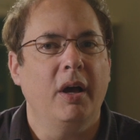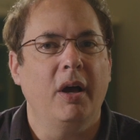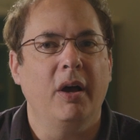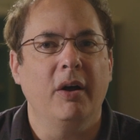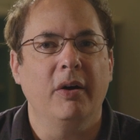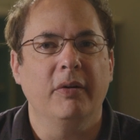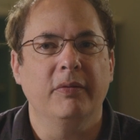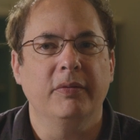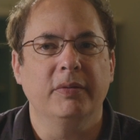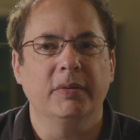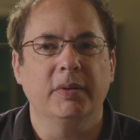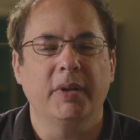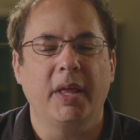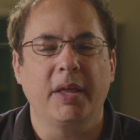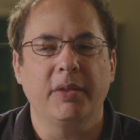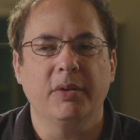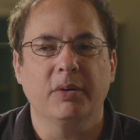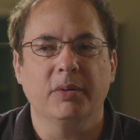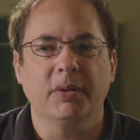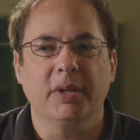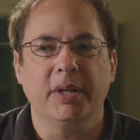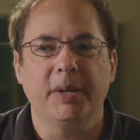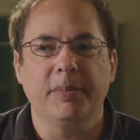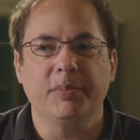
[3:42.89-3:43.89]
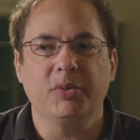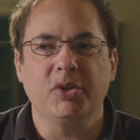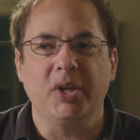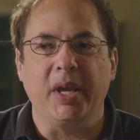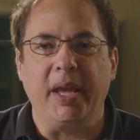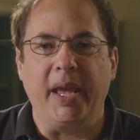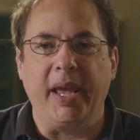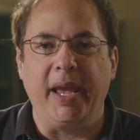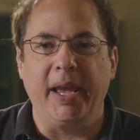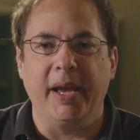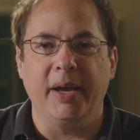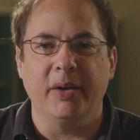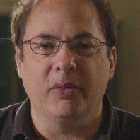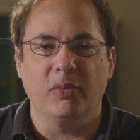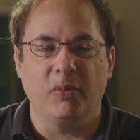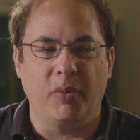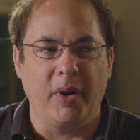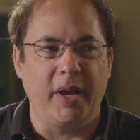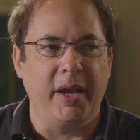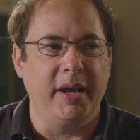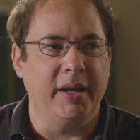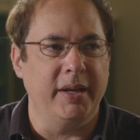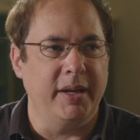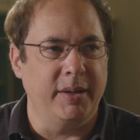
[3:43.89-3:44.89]
of leatherlips and
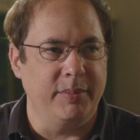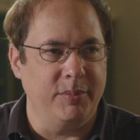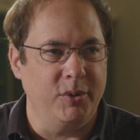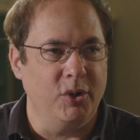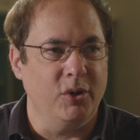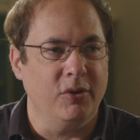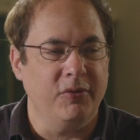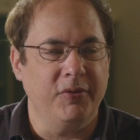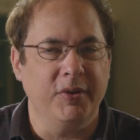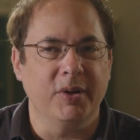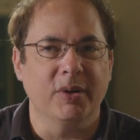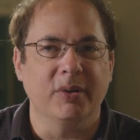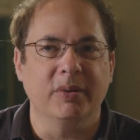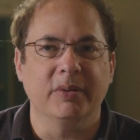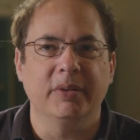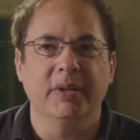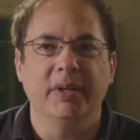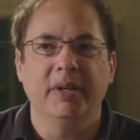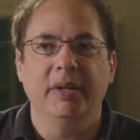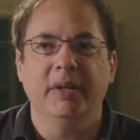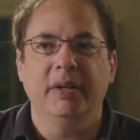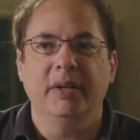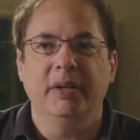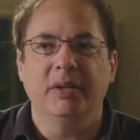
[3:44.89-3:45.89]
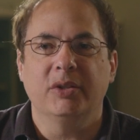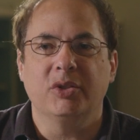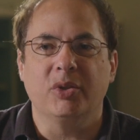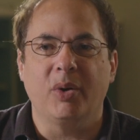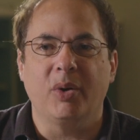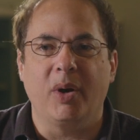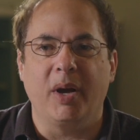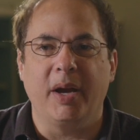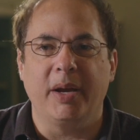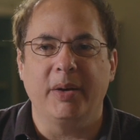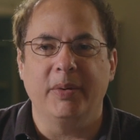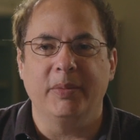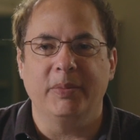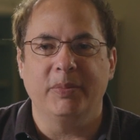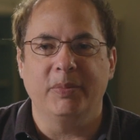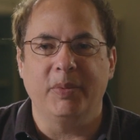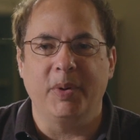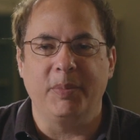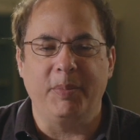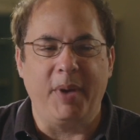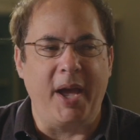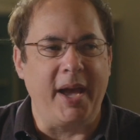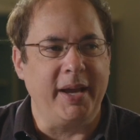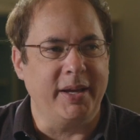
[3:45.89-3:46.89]
rain and Muirfield? So I
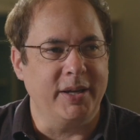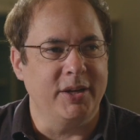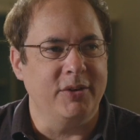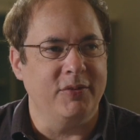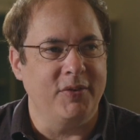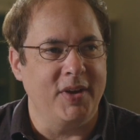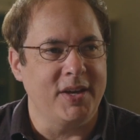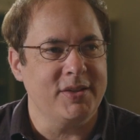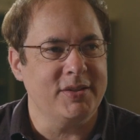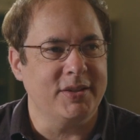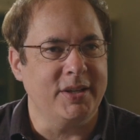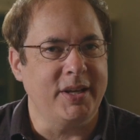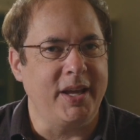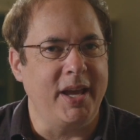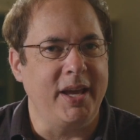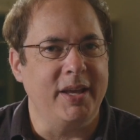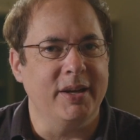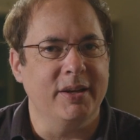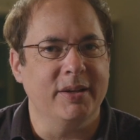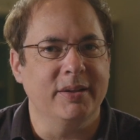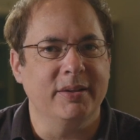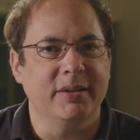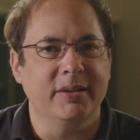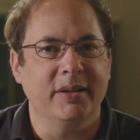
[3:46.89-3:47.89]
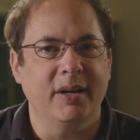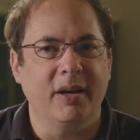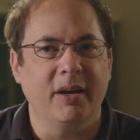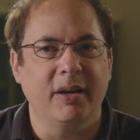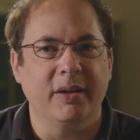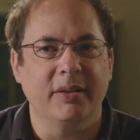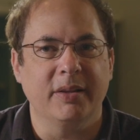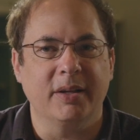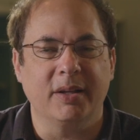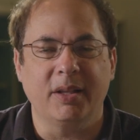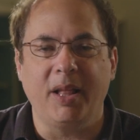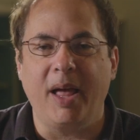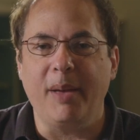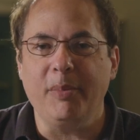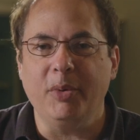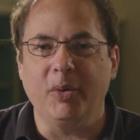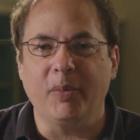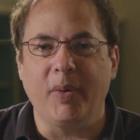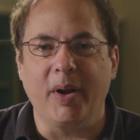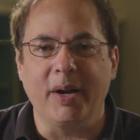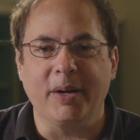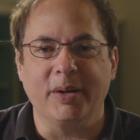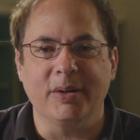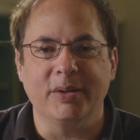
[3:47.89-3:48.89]
went back and investigated uh, the climate
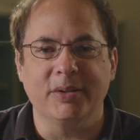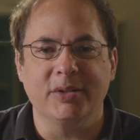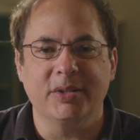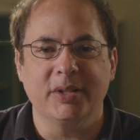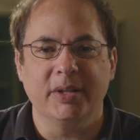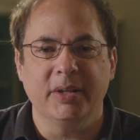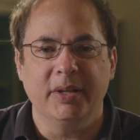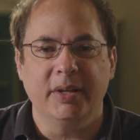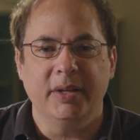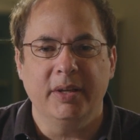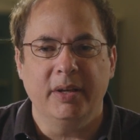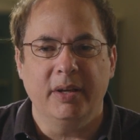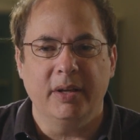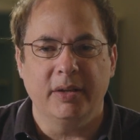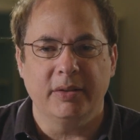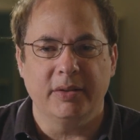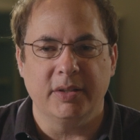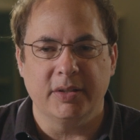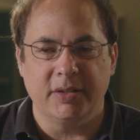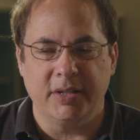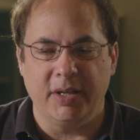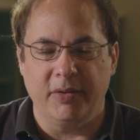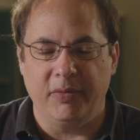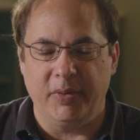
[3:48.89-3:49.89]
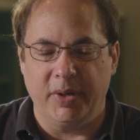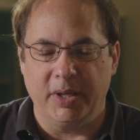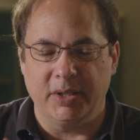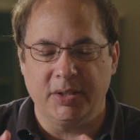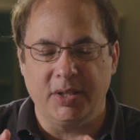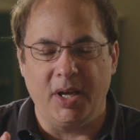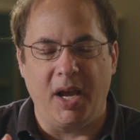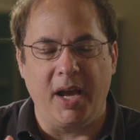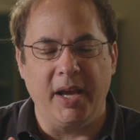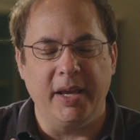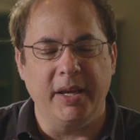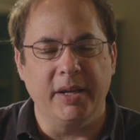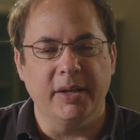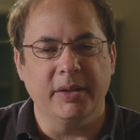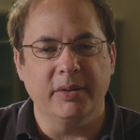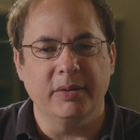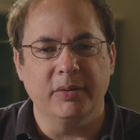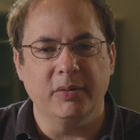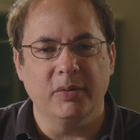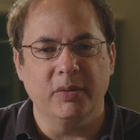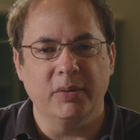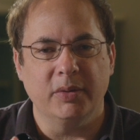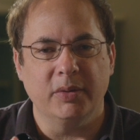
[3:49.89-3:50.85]
records to see if we could tie in